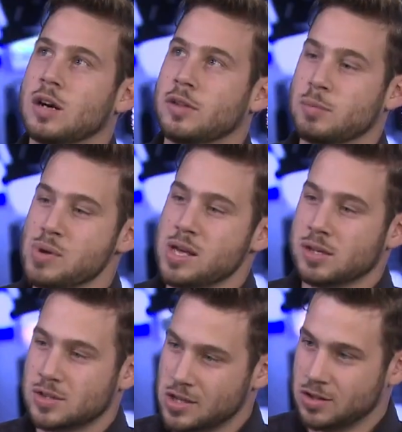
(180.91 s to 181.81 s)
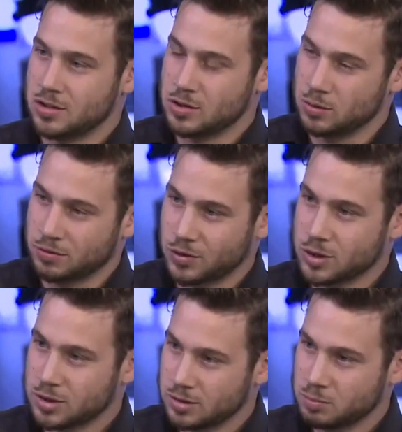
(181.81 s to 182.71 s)
other beings in this
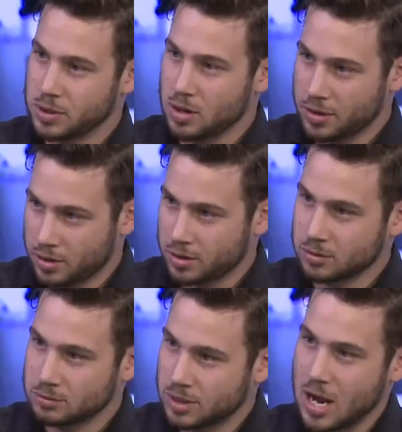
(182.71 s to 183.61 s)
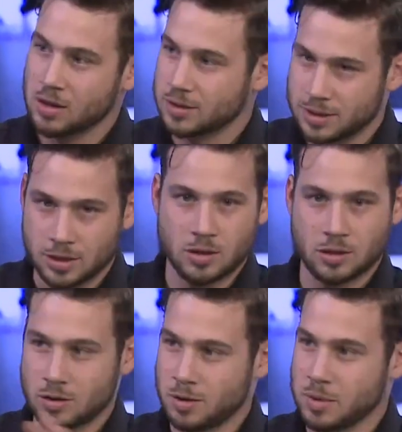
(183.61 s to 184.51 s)
universe beyond our galaxy,
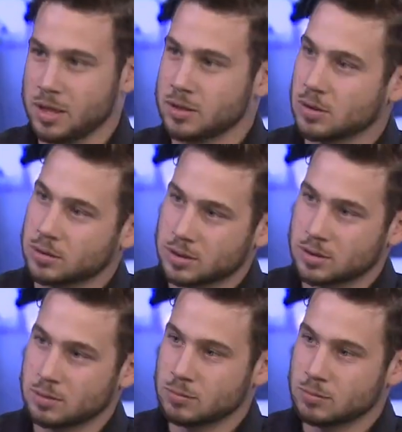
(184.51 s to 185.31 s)
our immediate solar system?